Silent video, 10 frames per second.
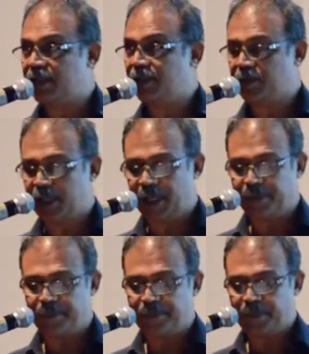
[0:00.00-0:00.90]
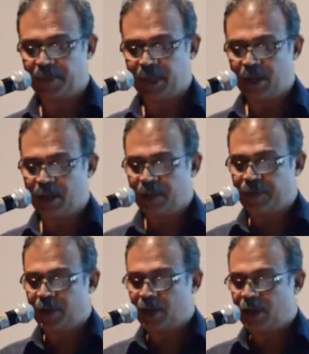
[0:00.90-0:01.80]
UK.
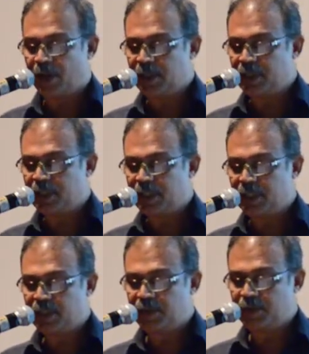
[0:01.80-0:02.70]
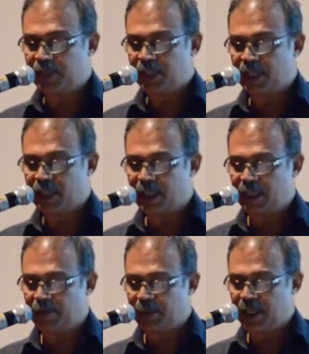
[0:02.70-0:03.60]
On his return to India
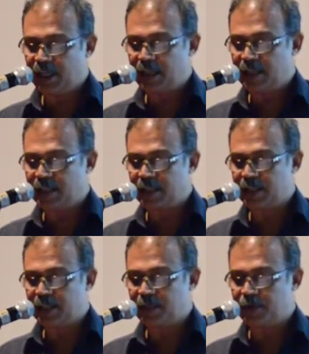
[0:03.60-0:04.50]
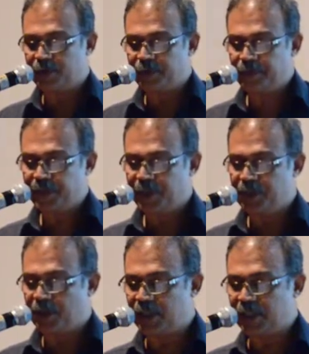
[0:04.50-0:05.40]
in mid-62, he
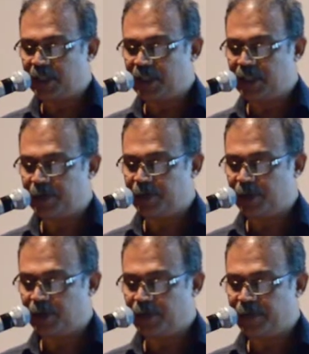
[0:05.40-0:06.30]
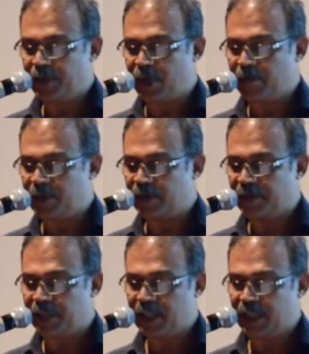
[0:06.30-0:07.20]
joined TCPO, Government
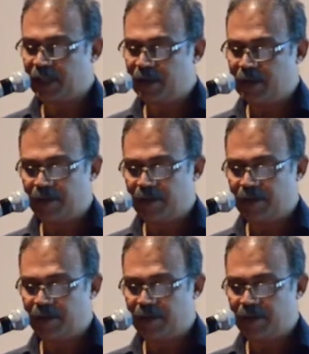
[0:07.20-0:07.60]
of India,